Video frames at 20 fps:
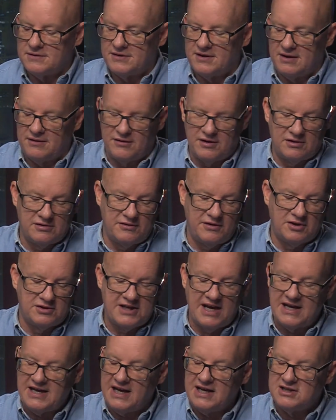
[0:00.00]
they're
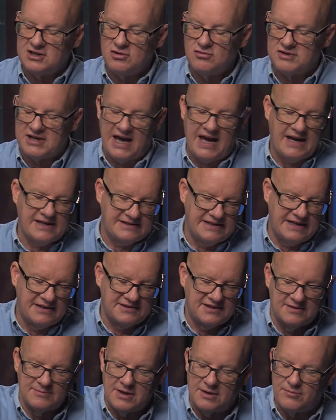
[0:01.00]
taking two tacks now.
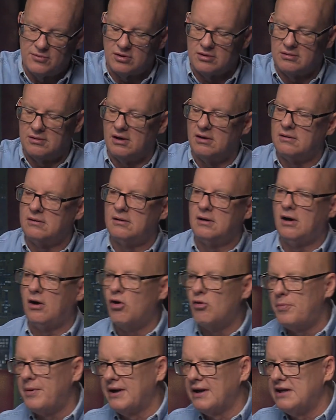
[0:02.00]
Some of them are
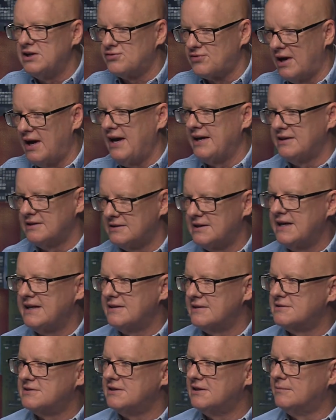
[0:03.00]
openly trying to take
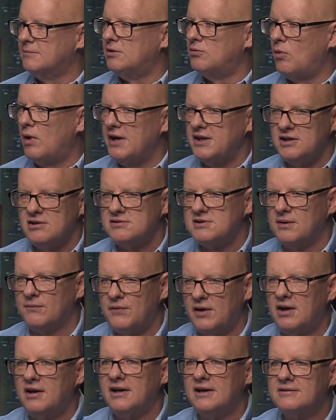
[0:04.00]
the stigma away using
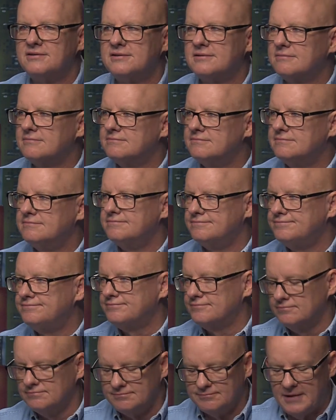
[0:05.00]
various
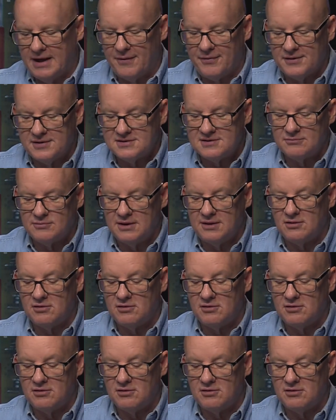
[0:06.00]
methods that we know